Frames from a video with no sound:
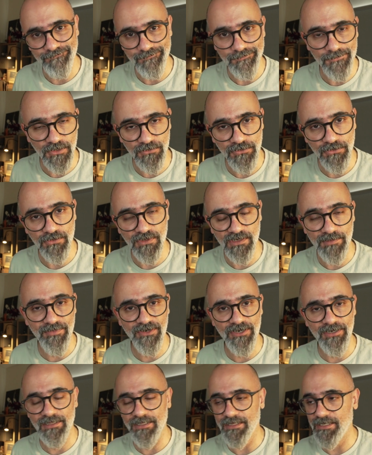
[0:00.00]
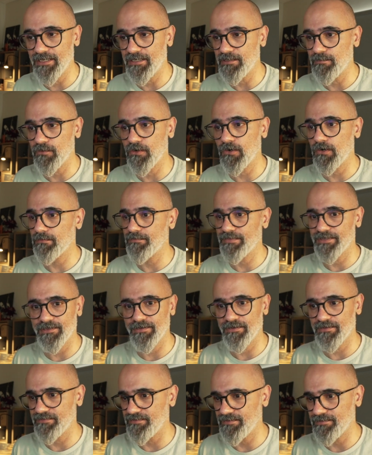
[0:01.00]
don't do it apparently anymore
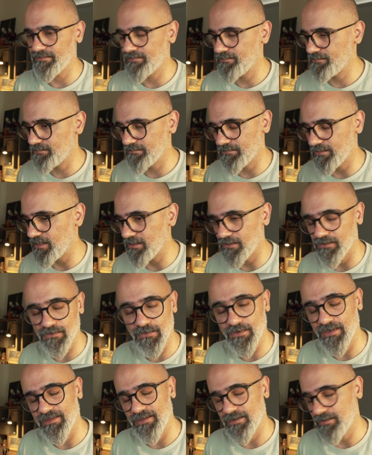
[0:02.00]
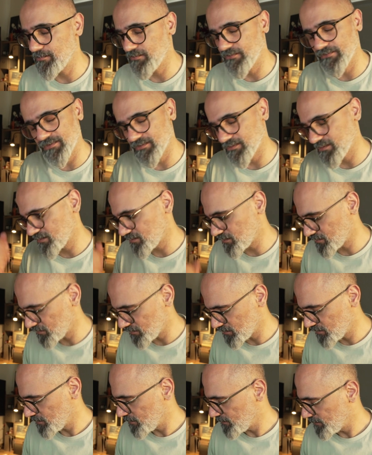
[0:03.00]
because it's, I don't know what they are.
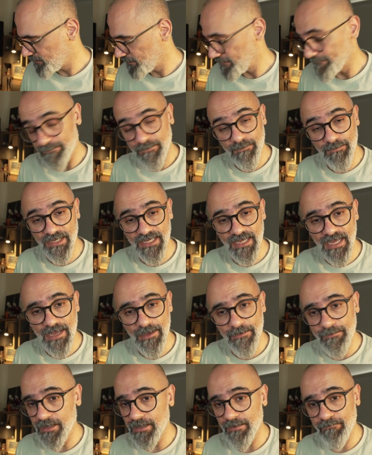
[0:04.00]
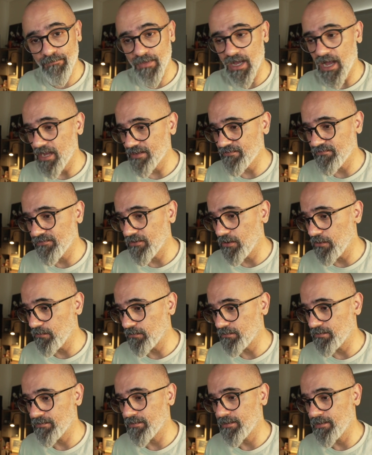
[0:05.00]
But yeah,
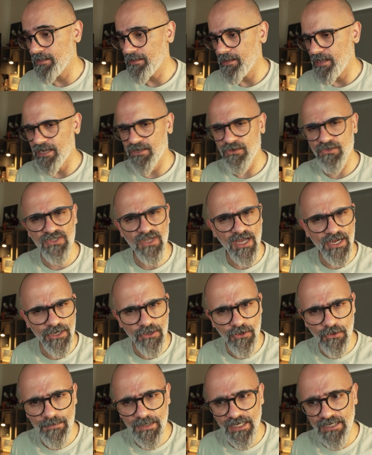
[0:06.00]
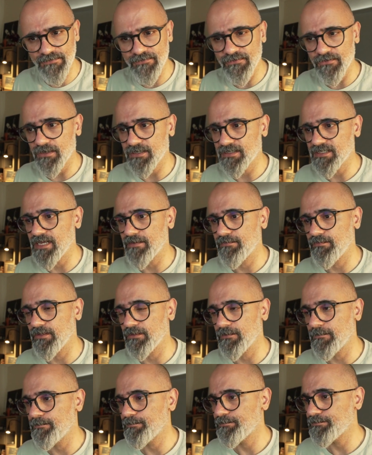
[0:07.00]
iPhone. I know Xiaomi, for
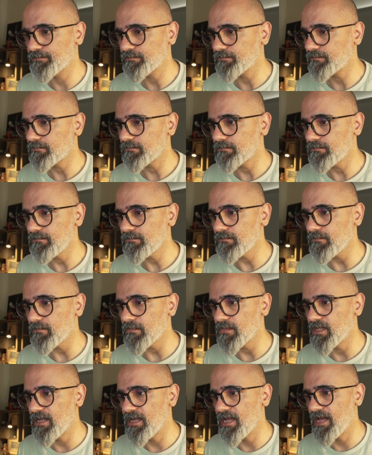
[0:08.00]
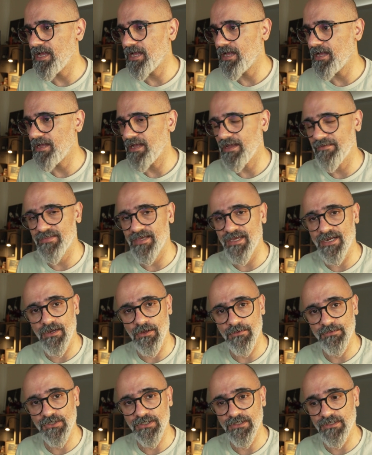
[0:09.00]
example, have that
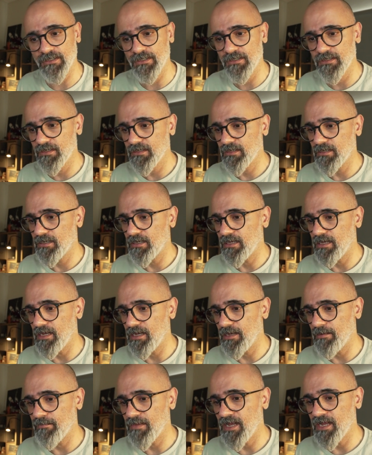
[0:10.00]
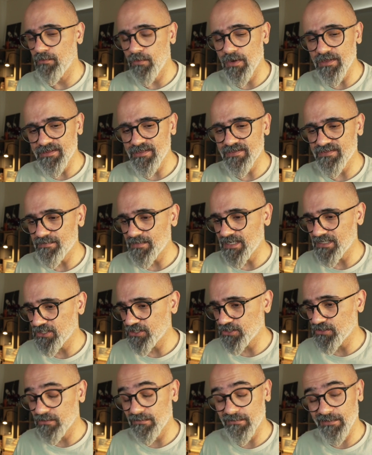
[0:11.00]
option. I want this
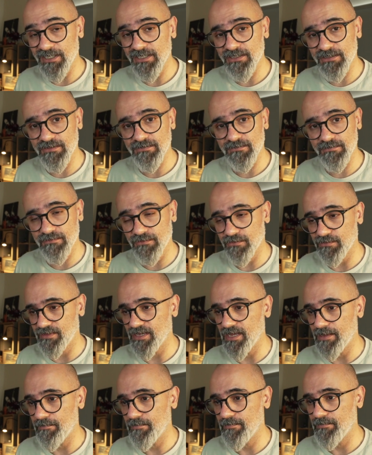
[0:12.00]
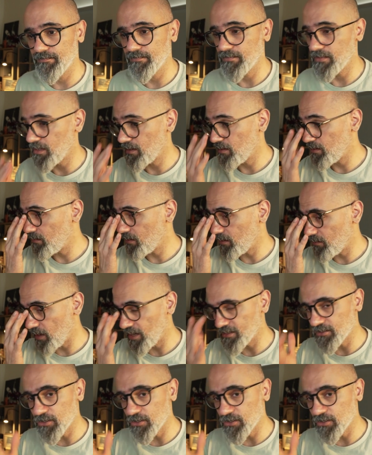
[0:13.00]
message to reach to them. I